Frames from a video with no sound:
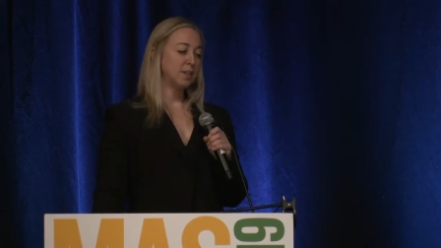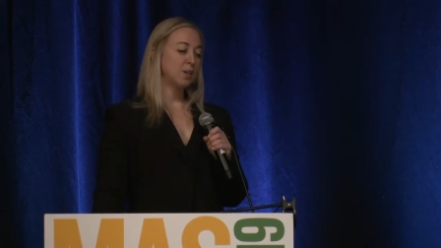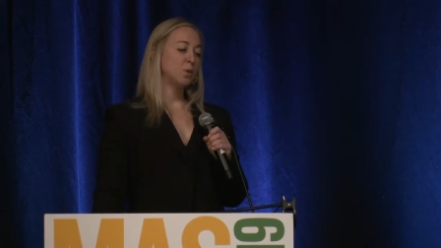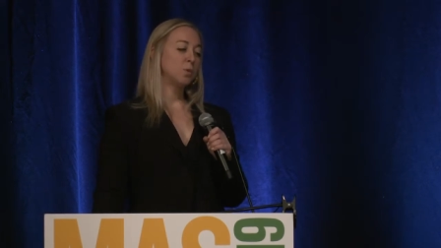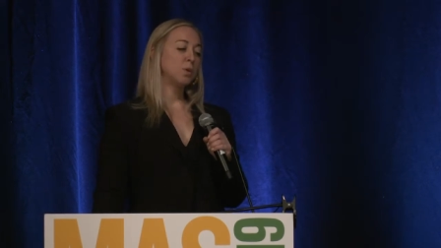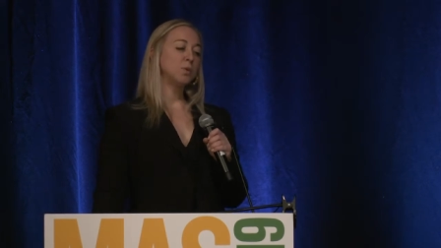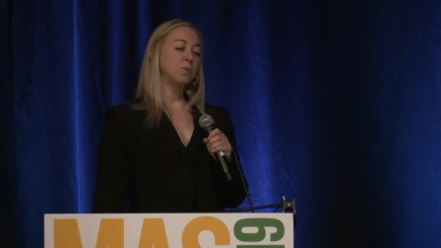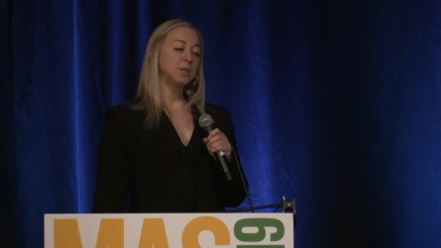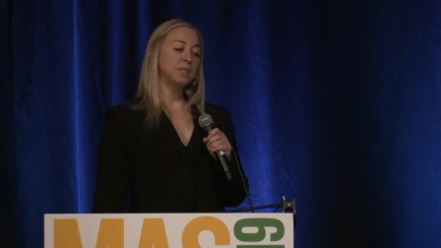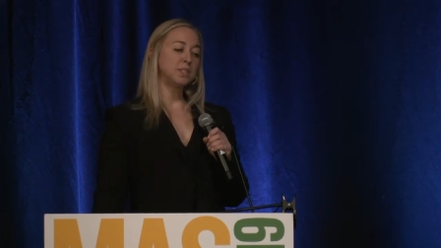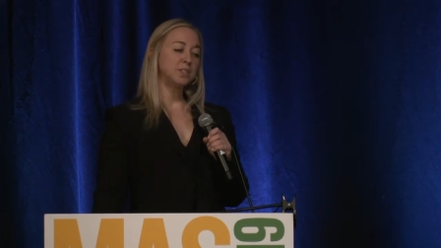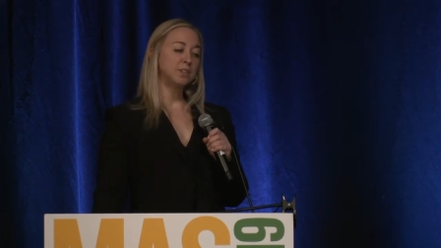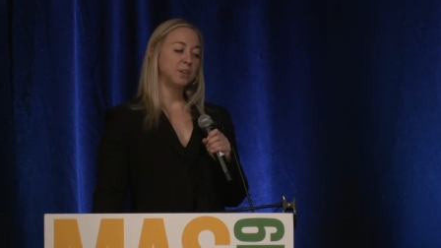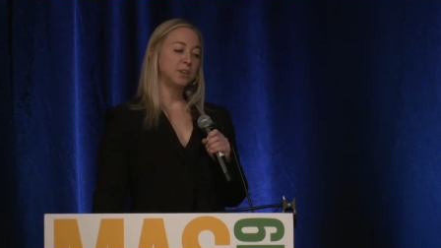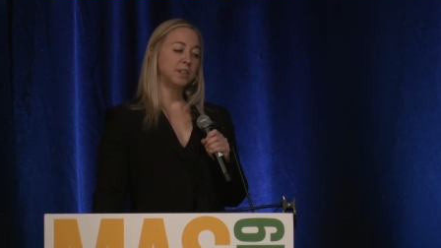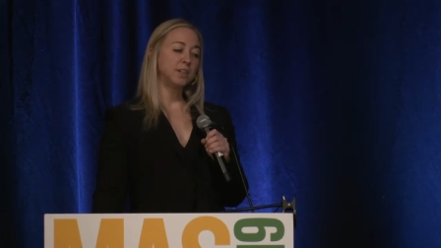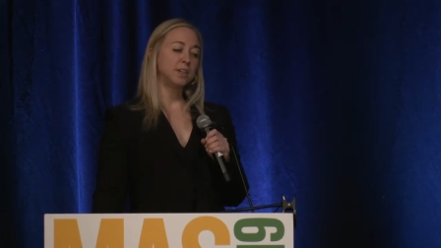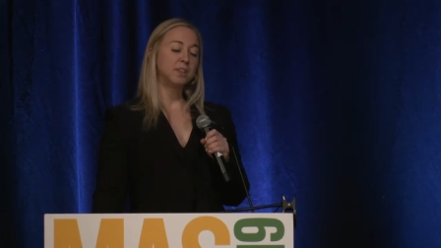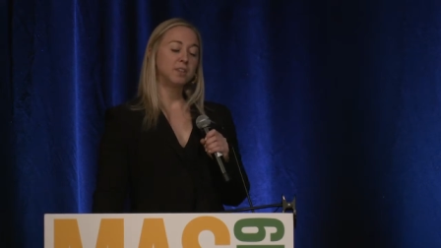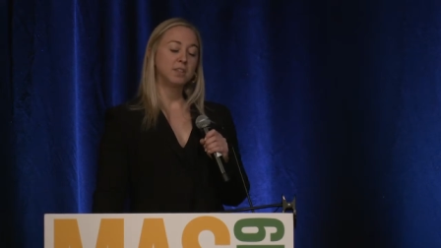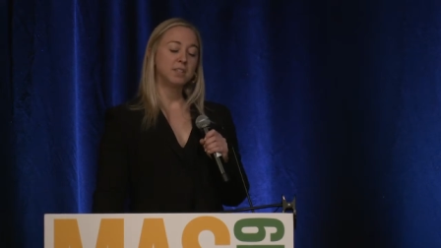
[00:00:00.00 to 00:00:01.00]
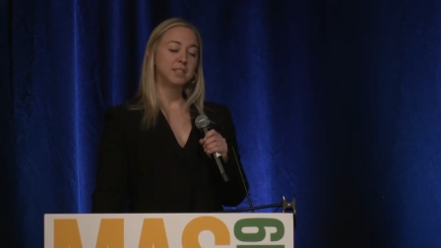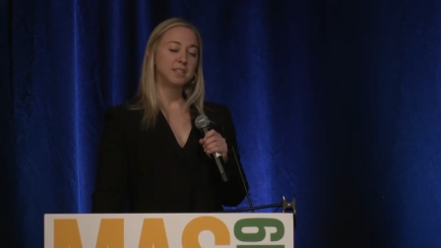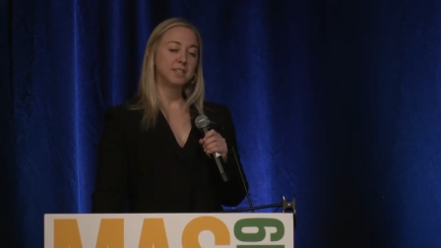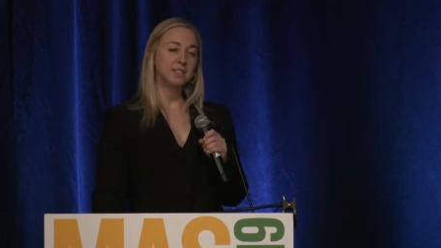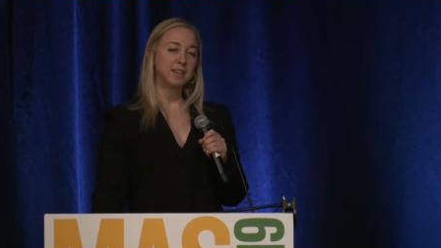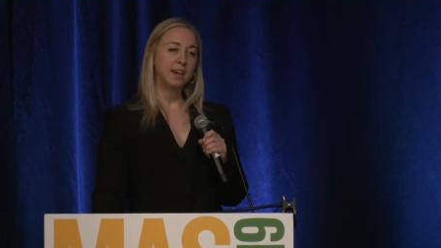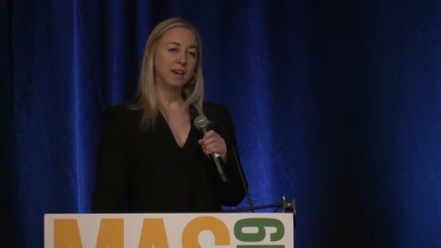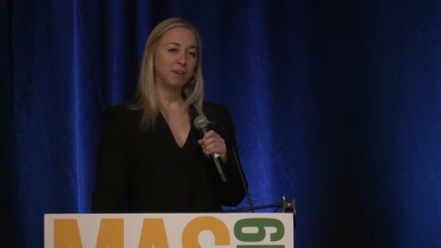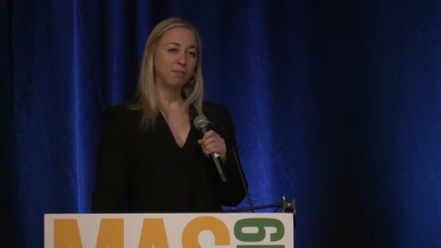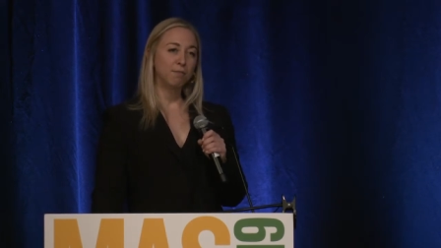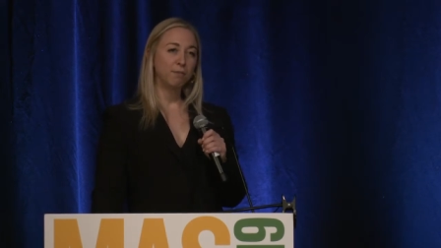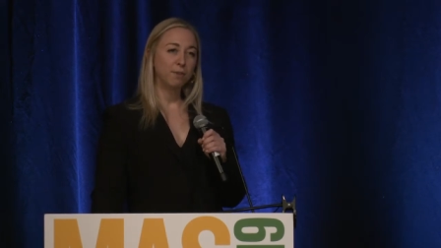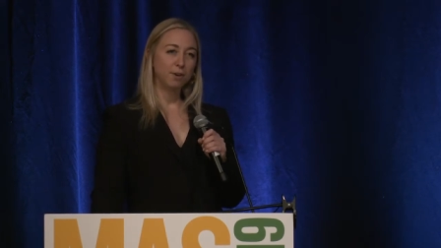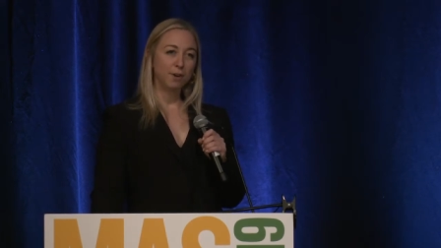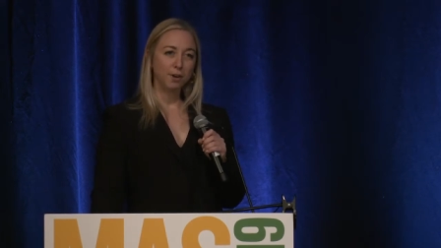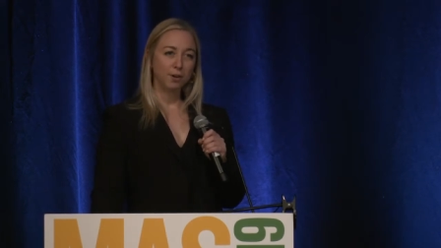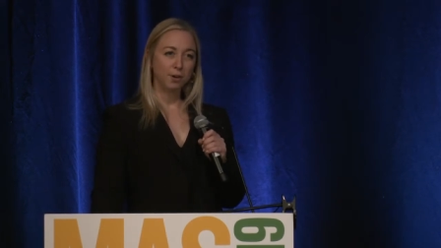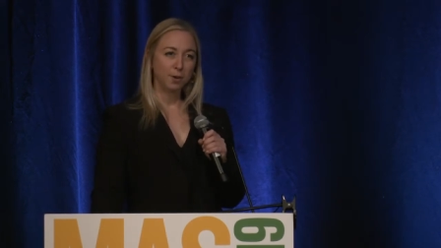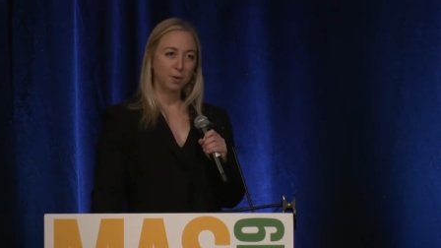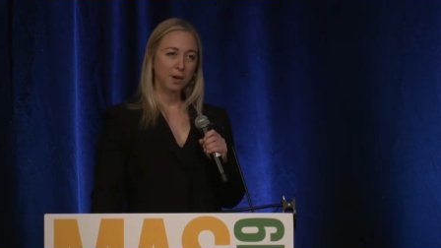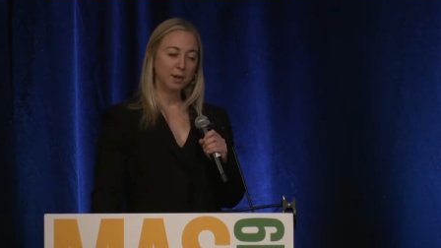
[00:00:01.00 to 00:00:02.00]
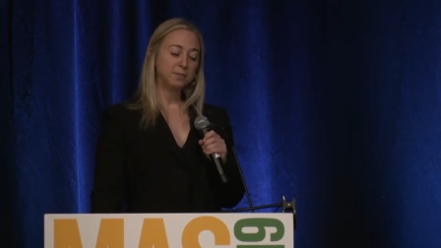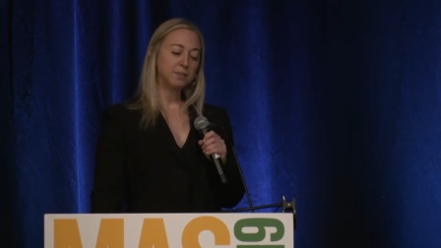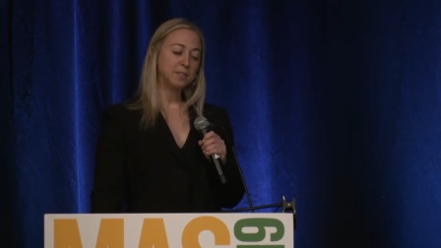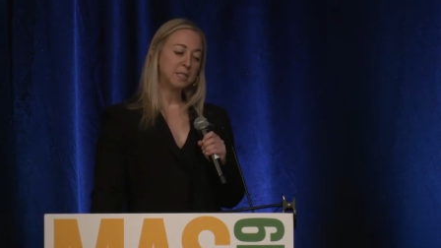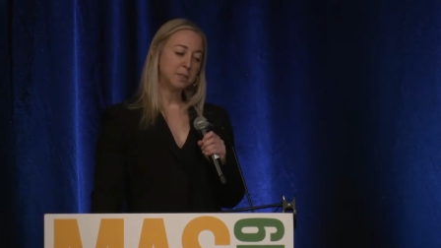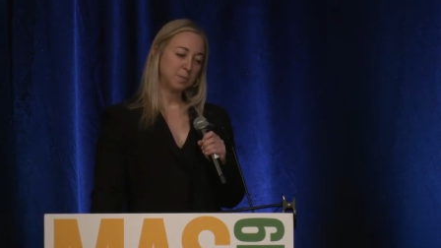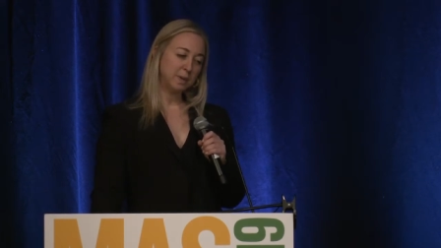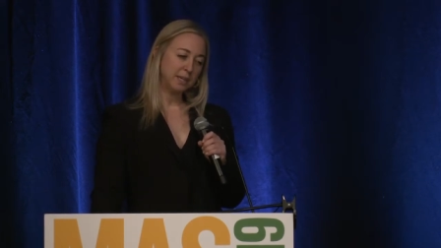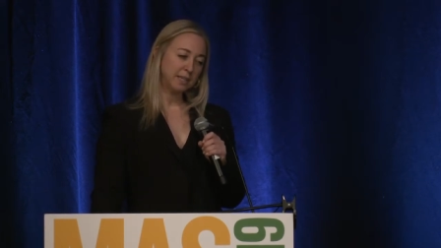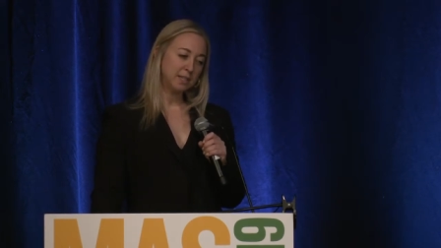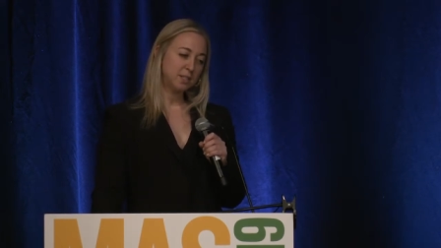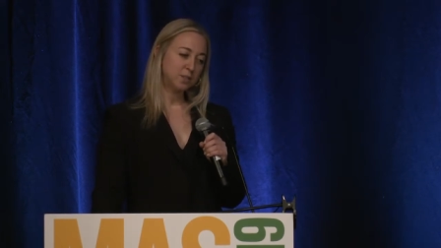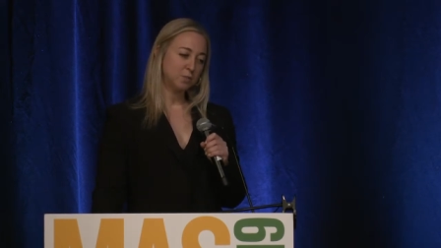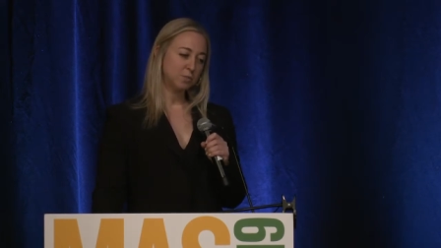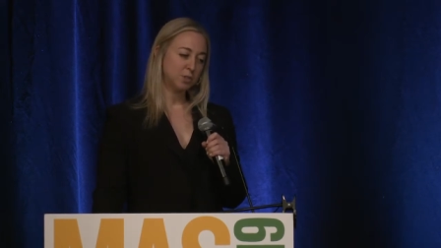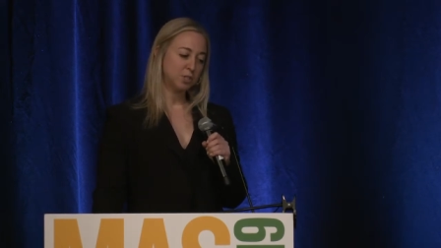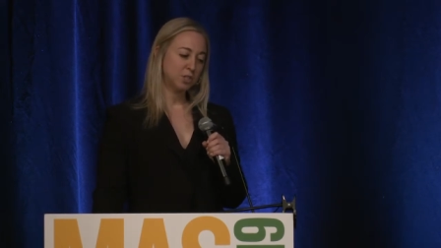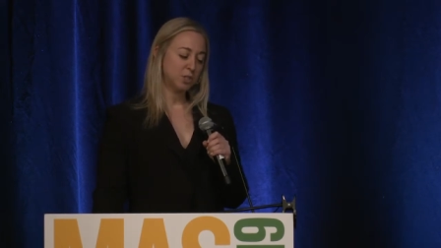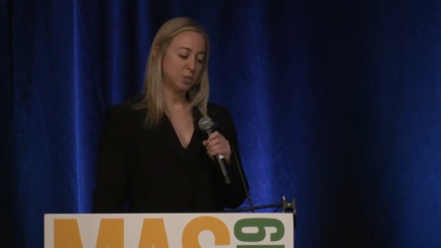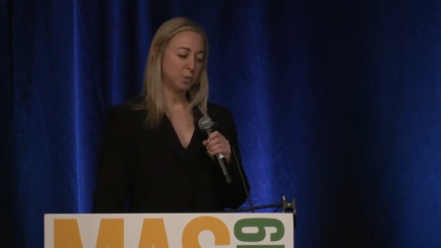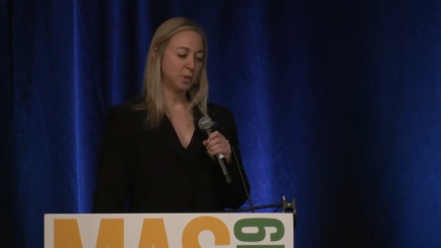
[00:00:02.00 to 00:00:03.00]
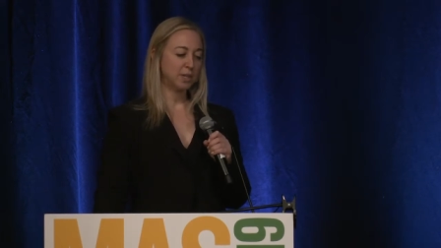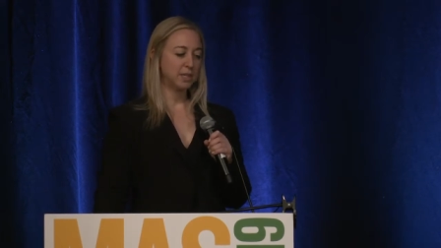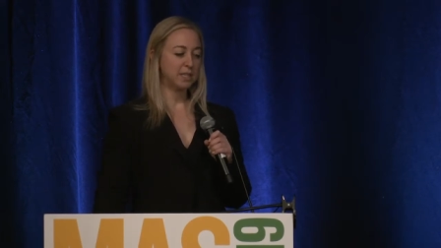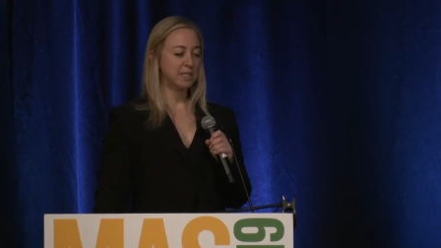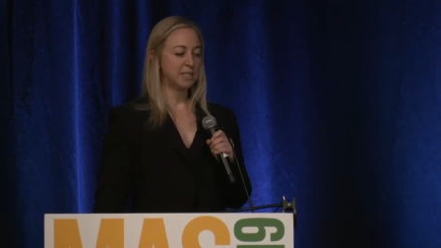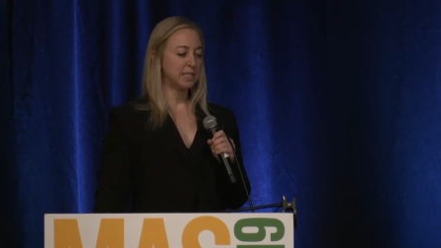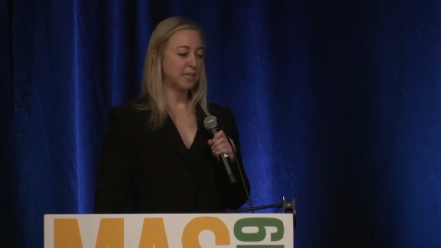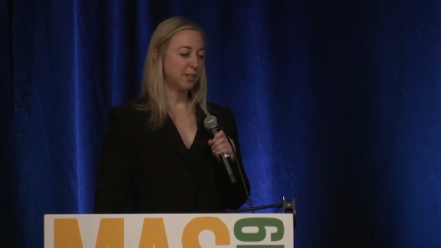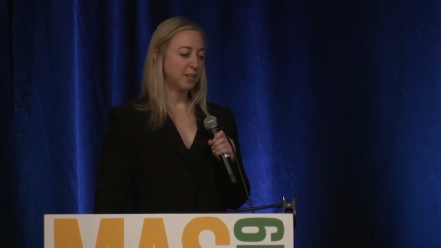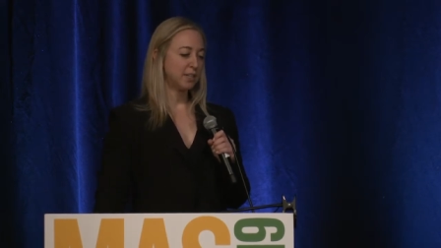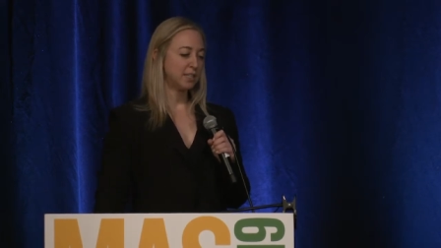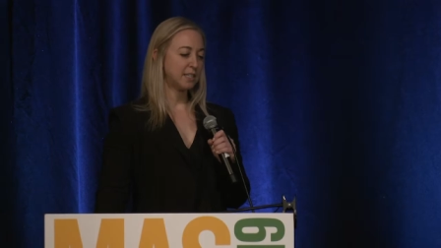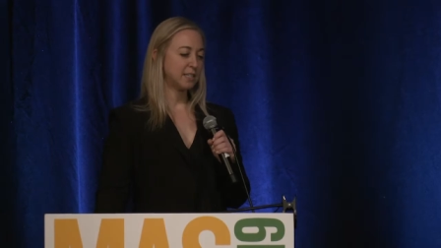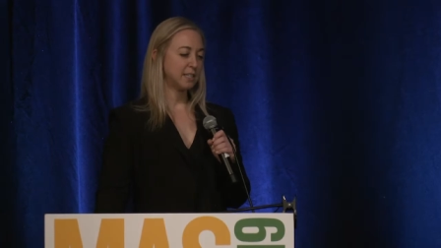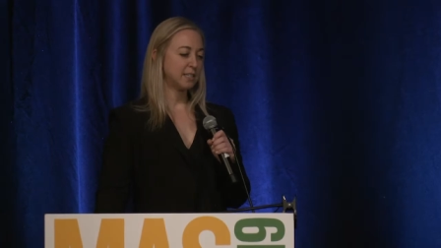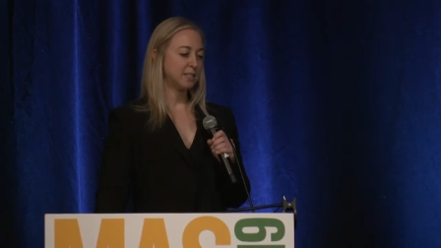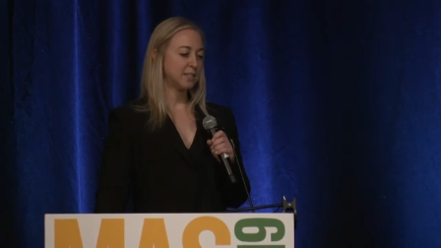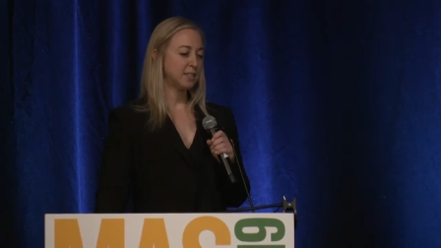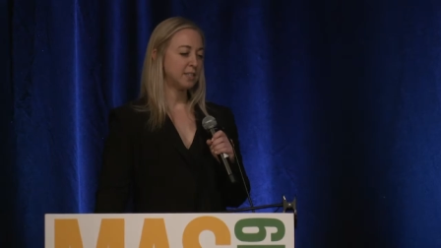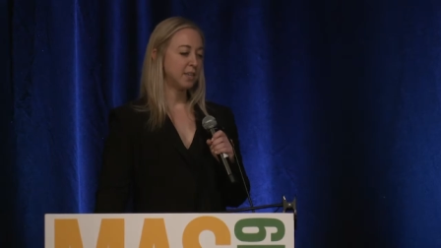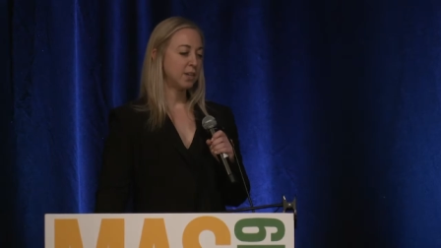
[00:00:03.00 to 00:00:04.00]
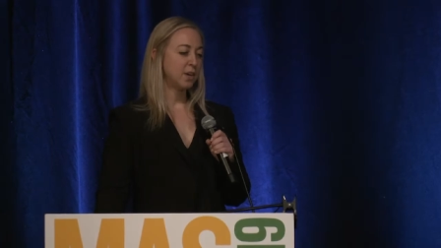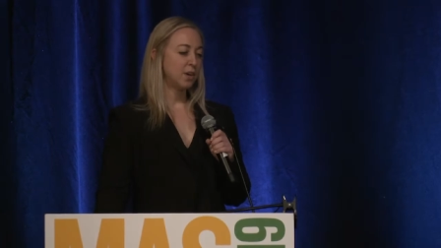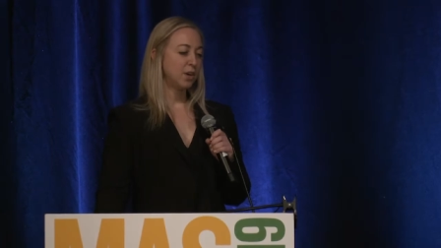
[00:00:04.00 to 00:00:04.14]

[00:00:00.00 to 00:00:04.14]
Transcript: When we started the design for our new office space, which is where this terrace is,